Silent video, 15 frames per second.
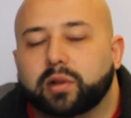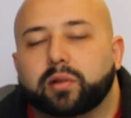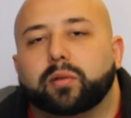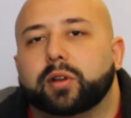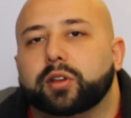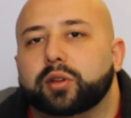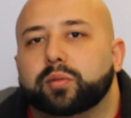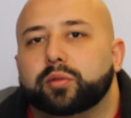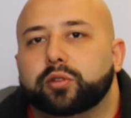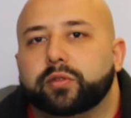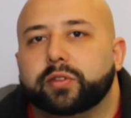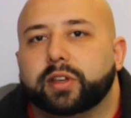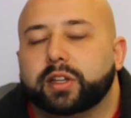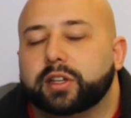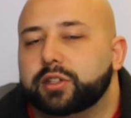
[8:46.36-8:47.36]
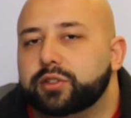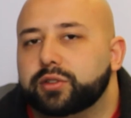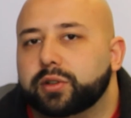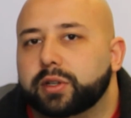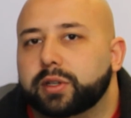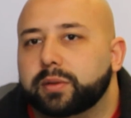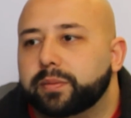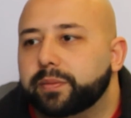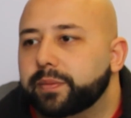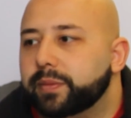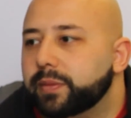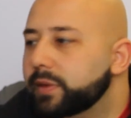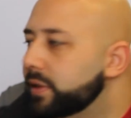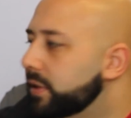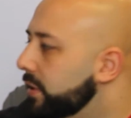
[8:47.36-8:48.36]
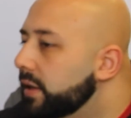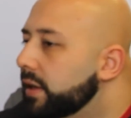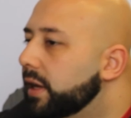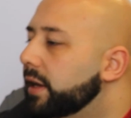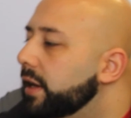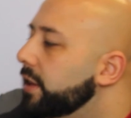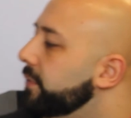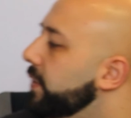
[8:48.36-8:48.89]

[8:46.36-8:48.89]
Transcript: run your movie and enjoy. Another